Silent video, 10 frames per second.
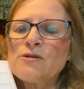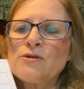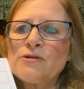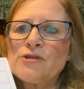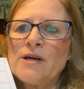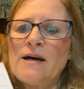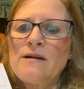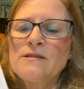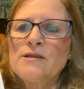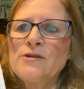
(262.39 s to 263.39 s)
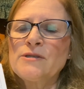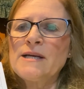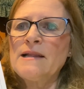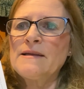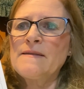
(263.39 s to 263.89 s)
to your child and you're
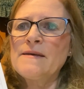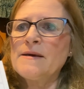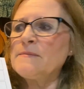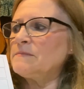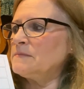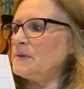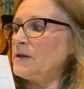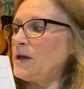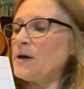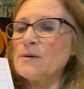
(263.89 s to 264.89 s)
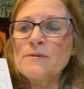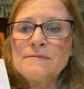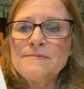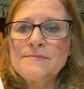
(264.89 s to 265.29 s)
telling them no.